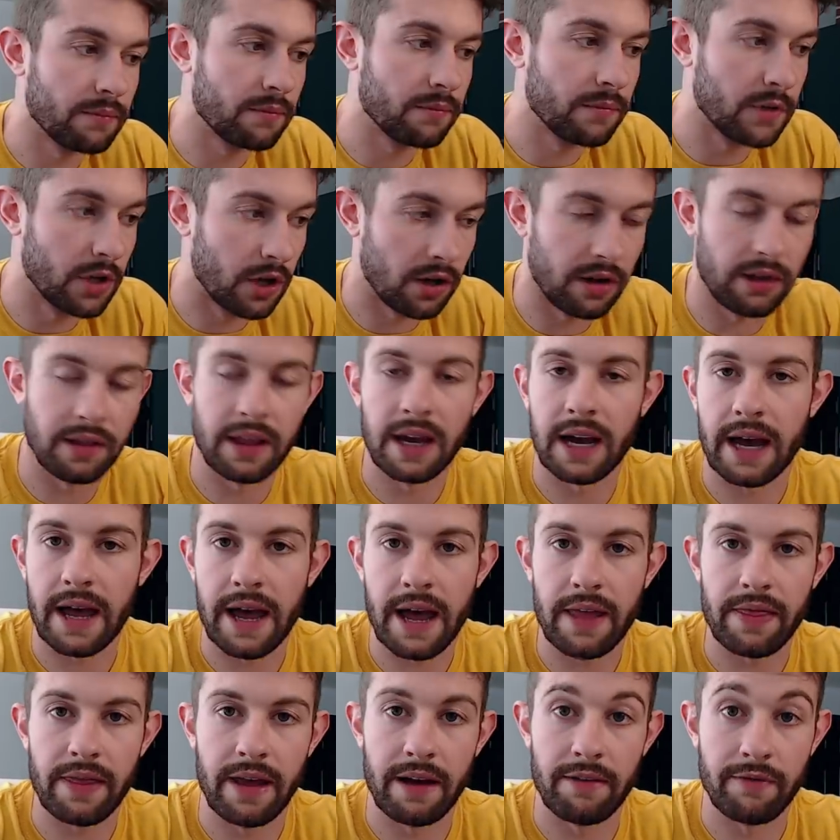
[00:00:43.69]
Y'all didn't think I
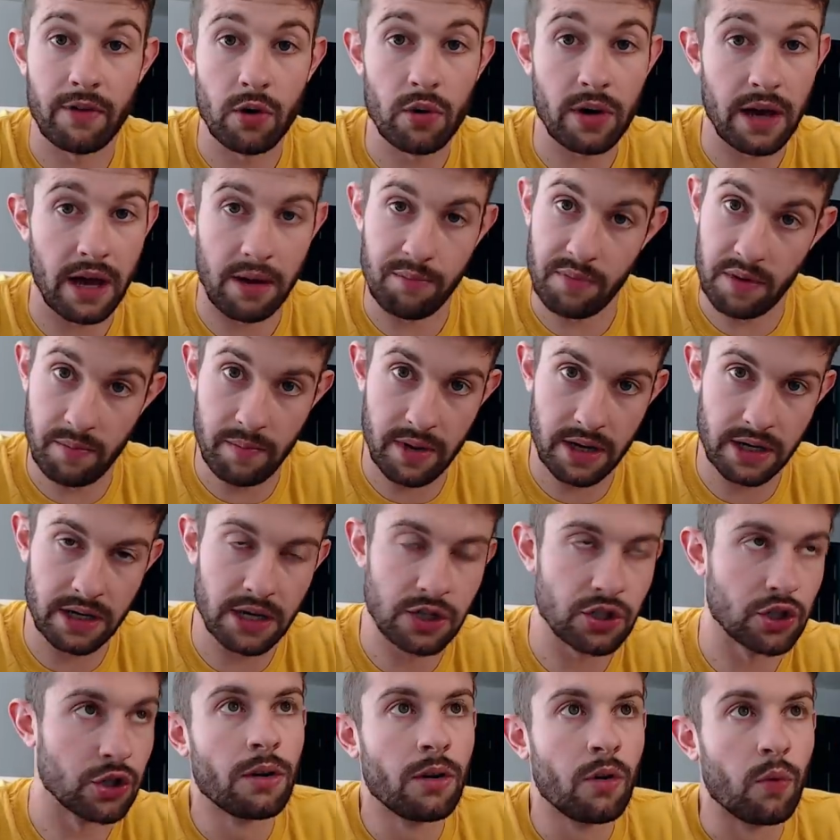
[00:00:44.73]
had that vocab in me,
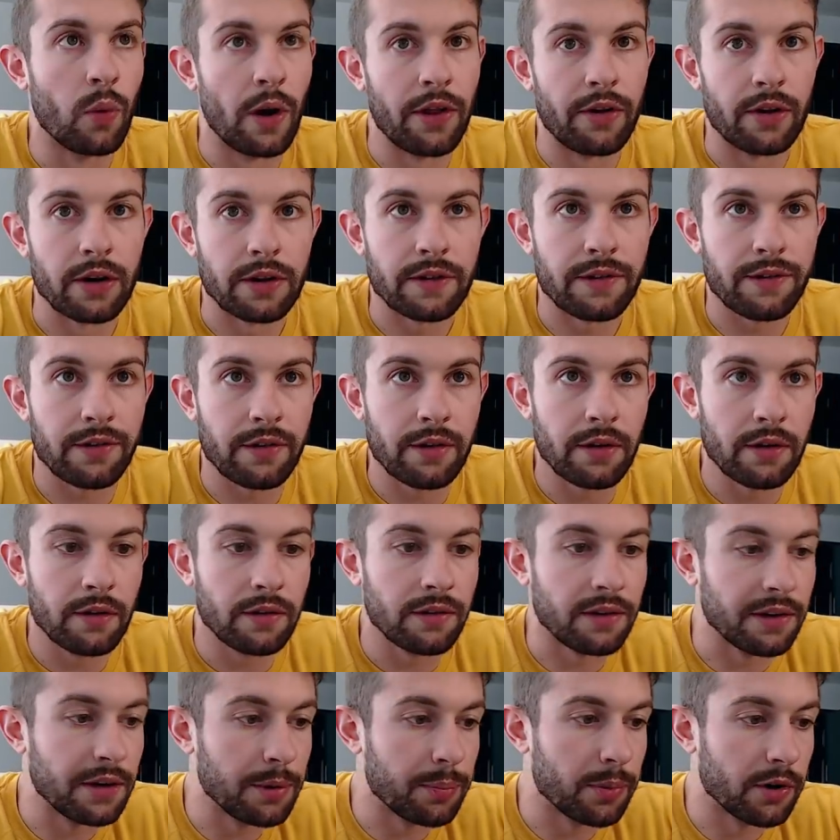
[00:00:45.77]
did you? Whether it's
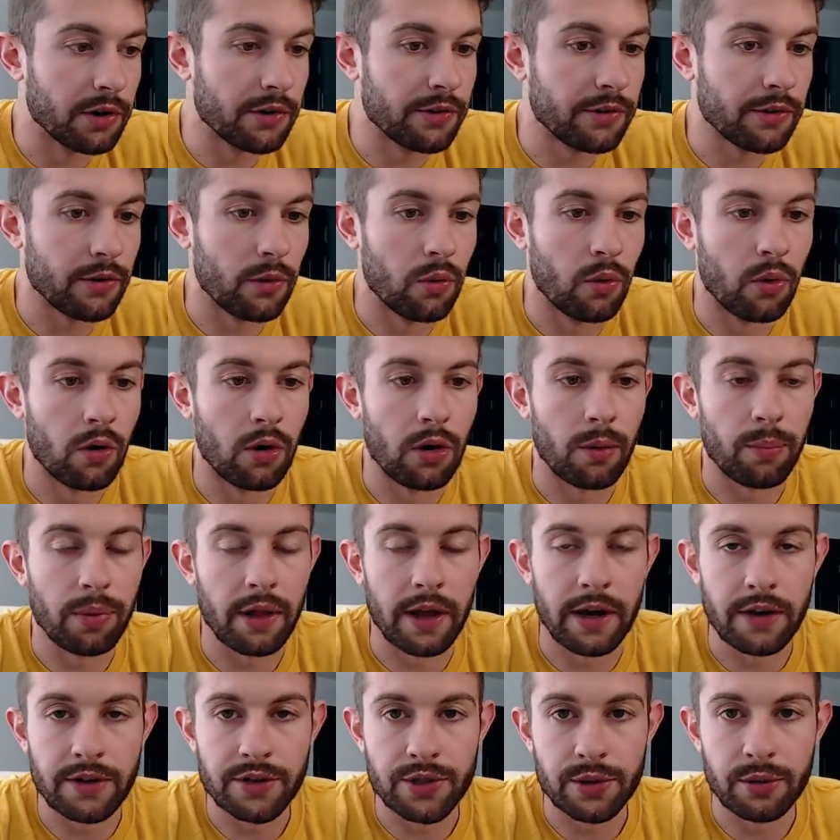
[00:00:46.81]
sleepers or
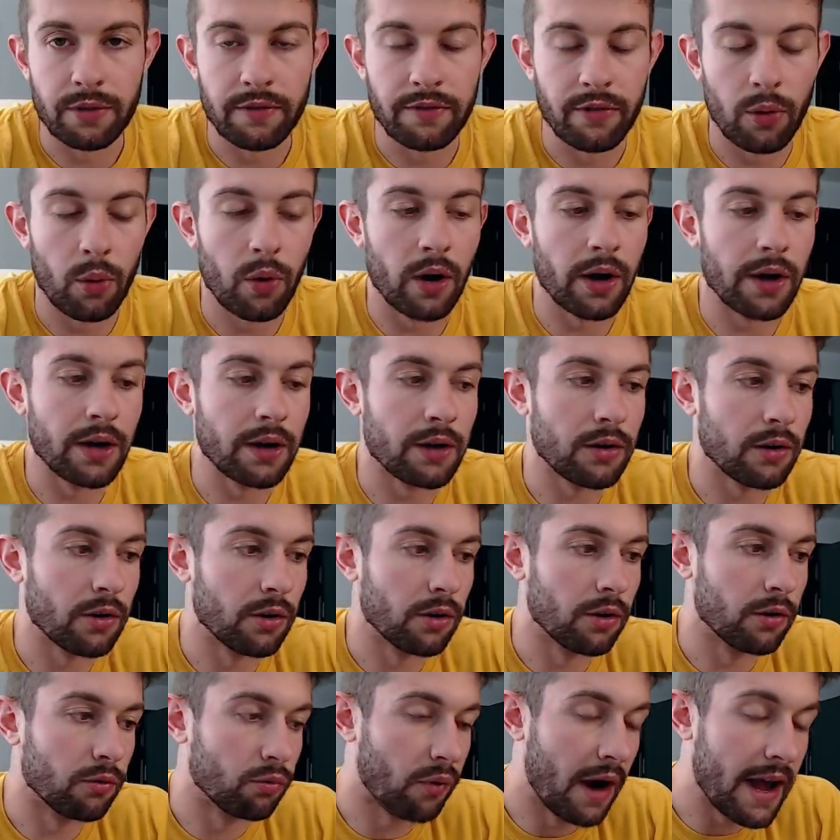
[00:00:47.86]
players to avoid
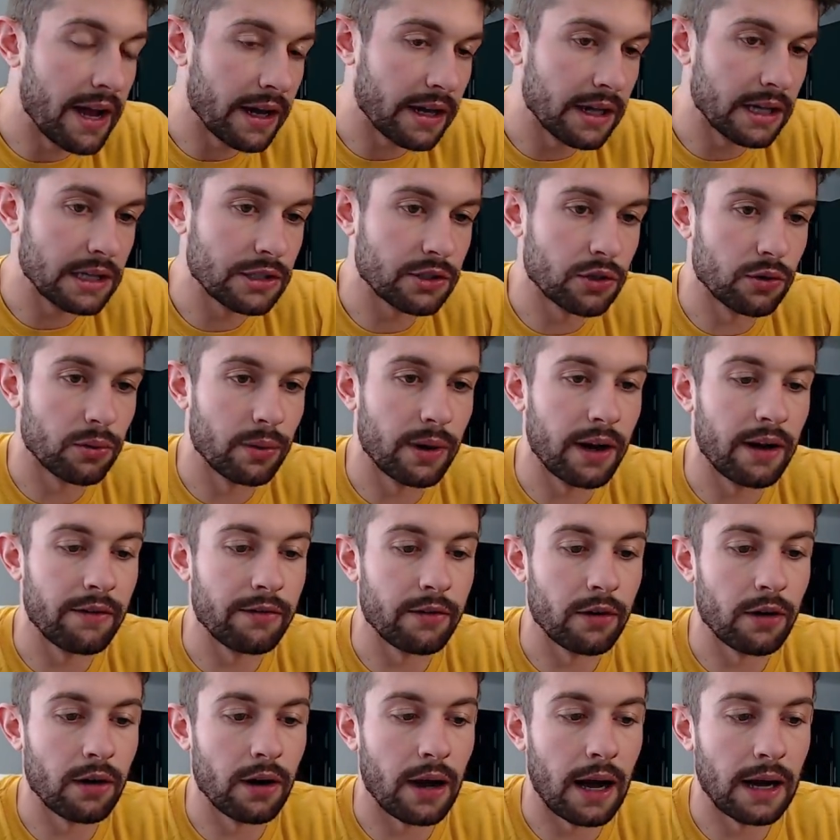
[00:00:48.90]
or rankings or
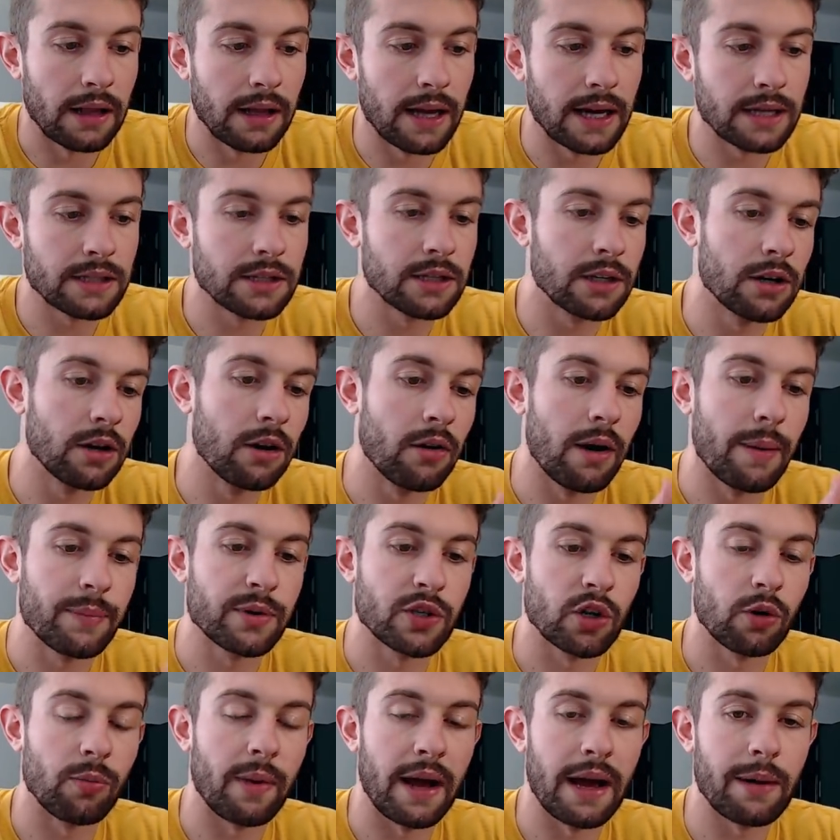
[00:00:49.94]
whatever, I like to go
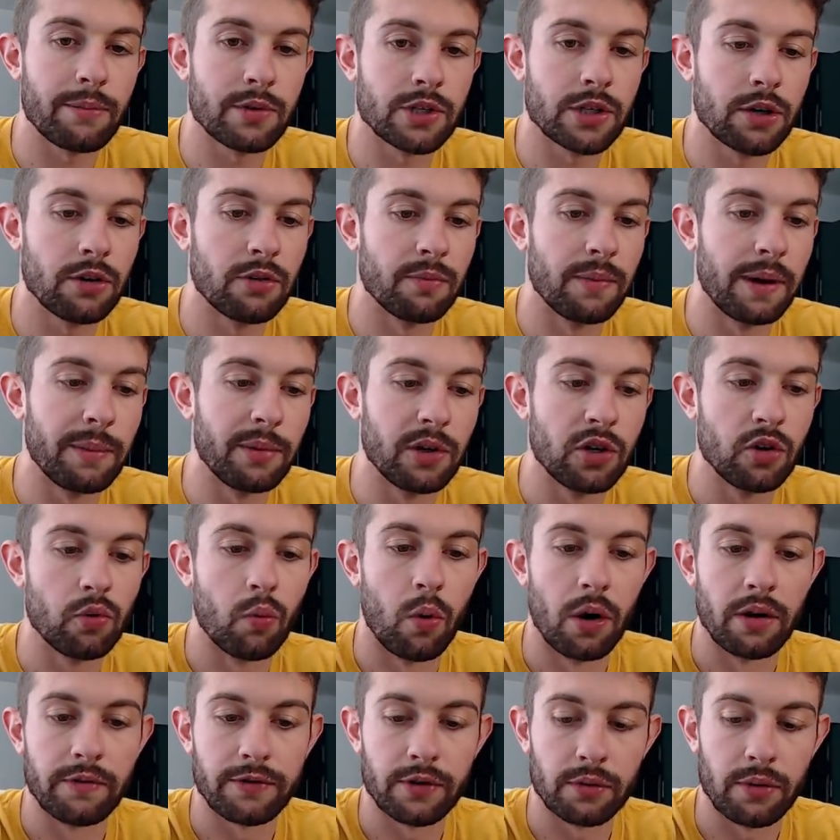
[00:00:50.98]
episode by episode, maybe do
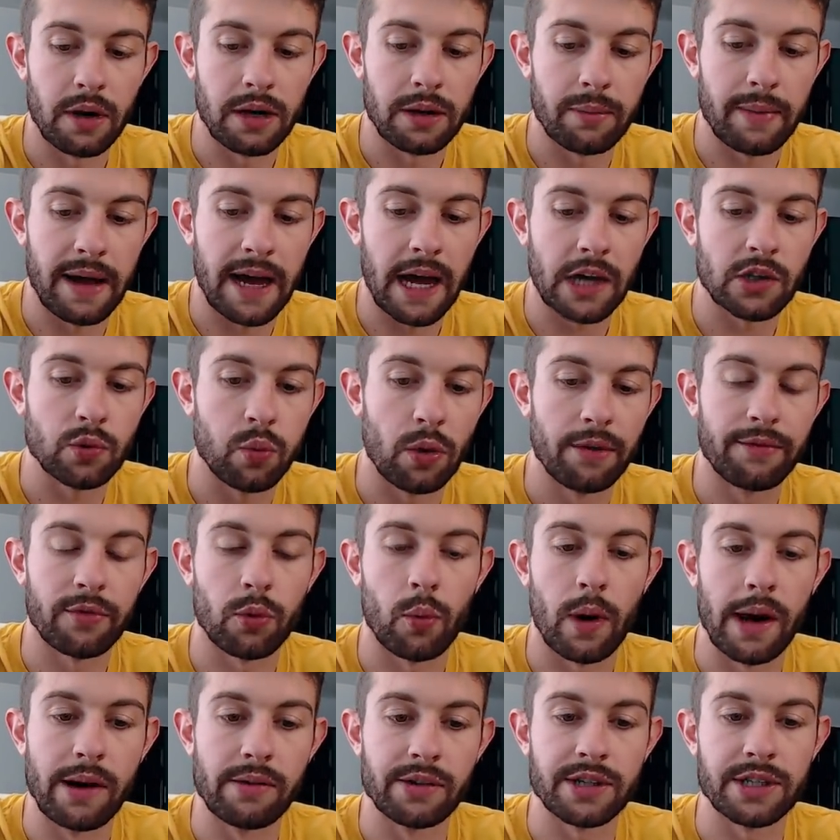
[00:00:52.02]
one for running backs, one for
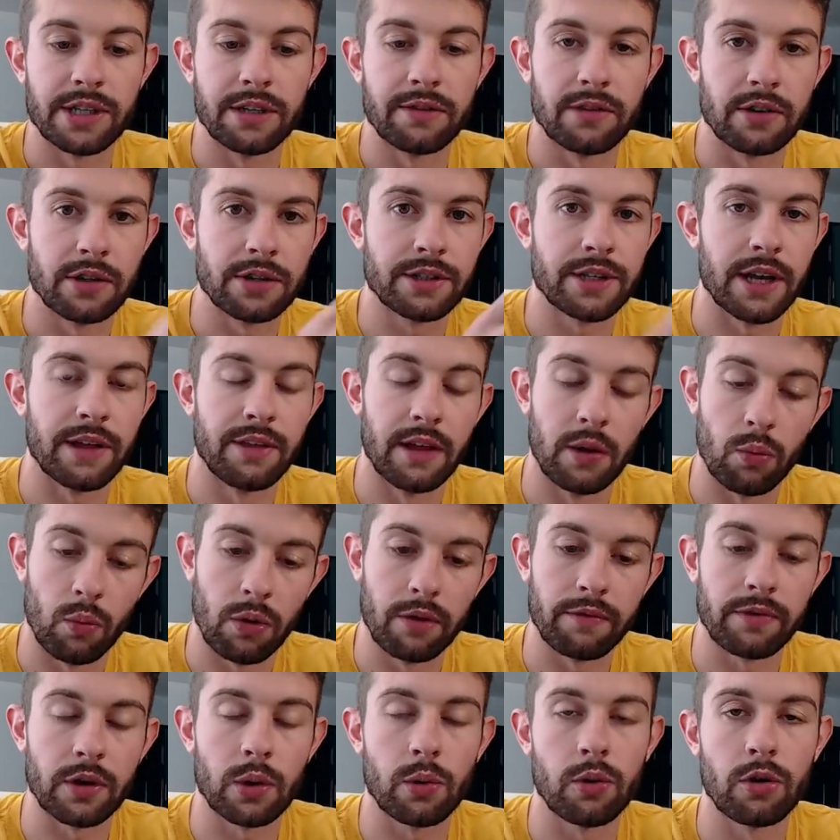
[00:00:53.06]
wide receivers, and then
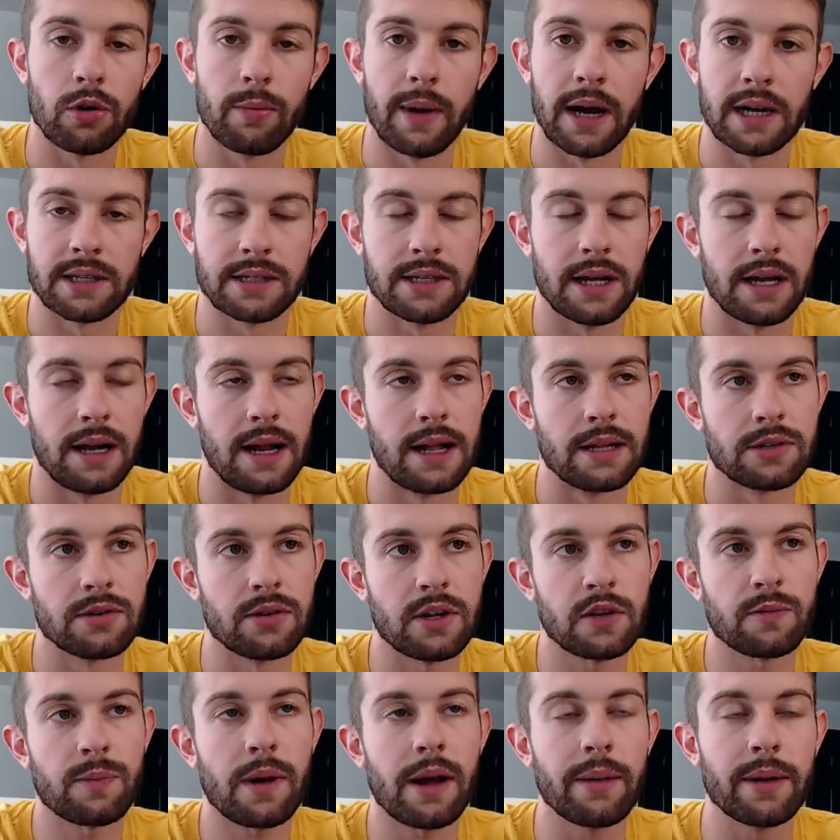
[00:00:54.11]
one for quarterbacks, tight ends. So
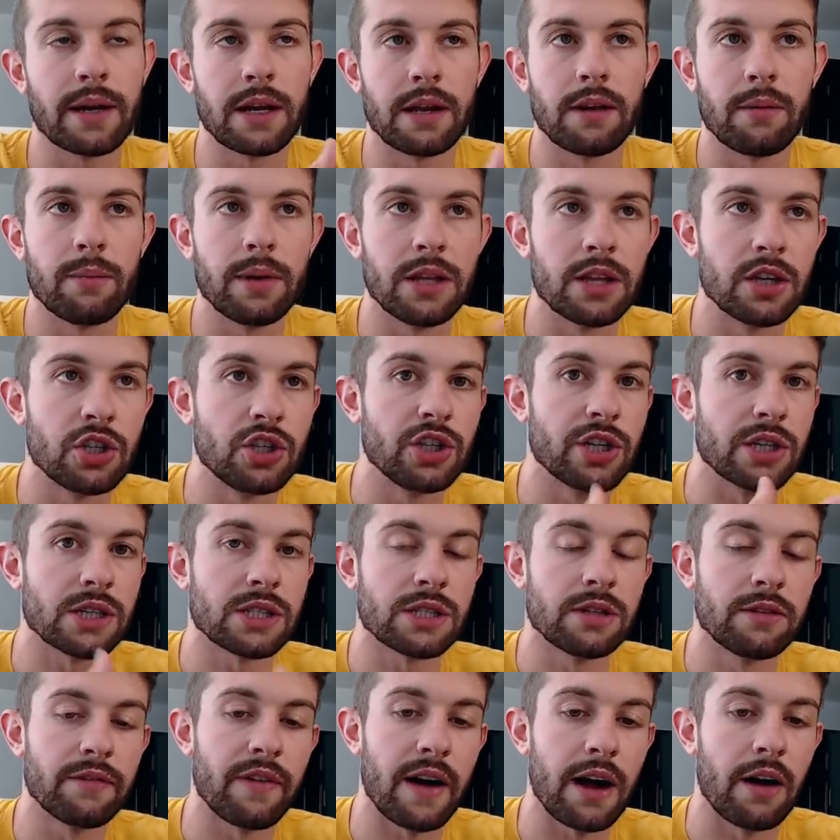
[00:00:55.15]
that's probably going to be the
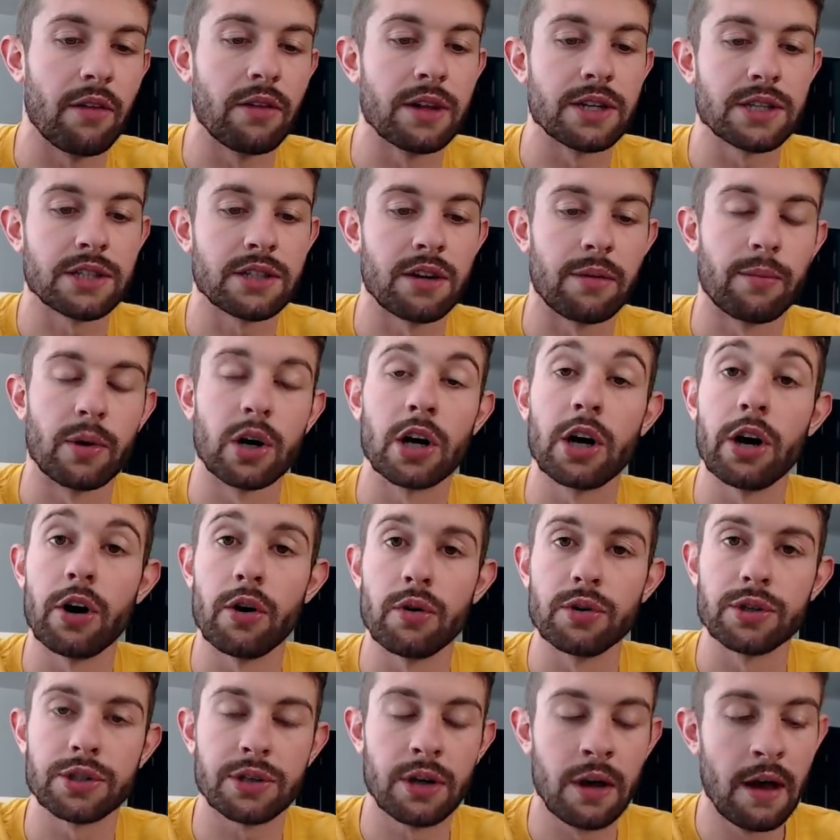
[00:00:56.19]
gist of how this summer
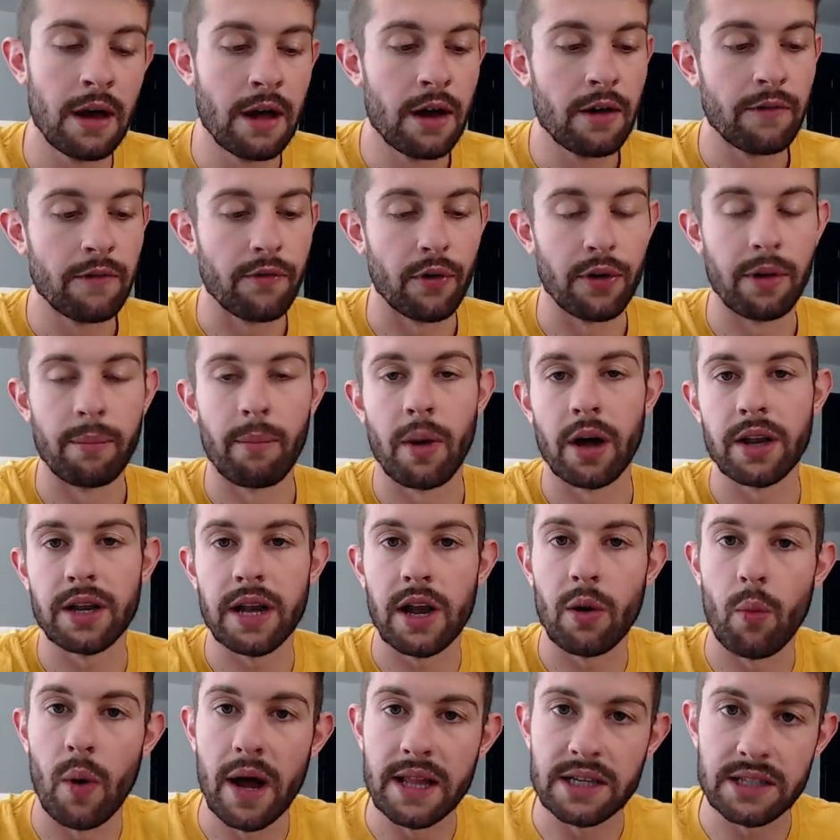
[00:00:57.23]
goes for the Monday,
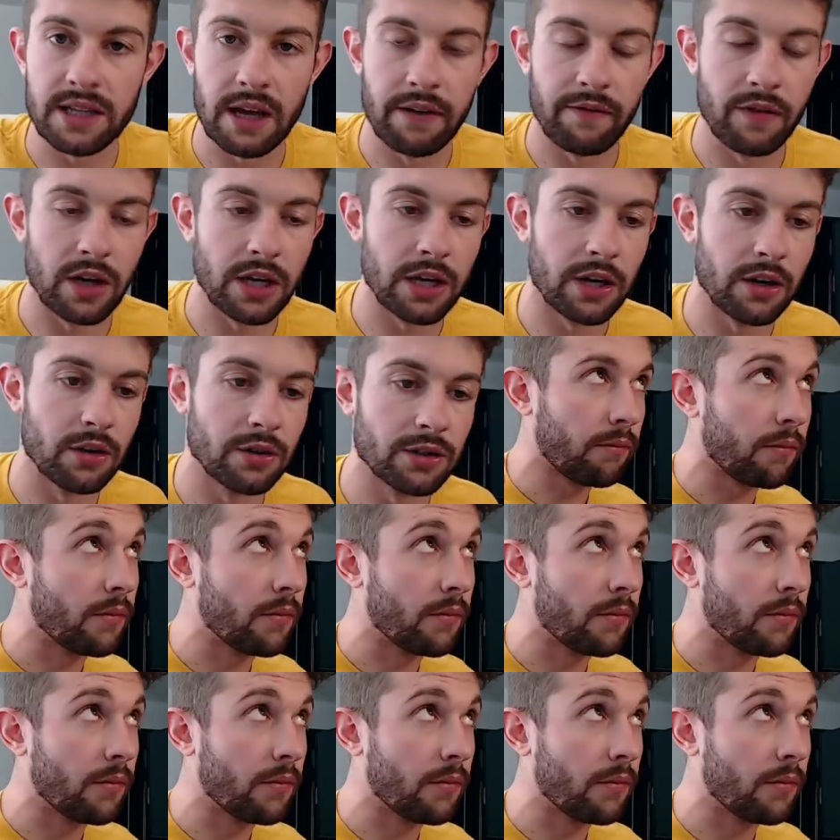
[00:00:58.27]
Wednesday videos.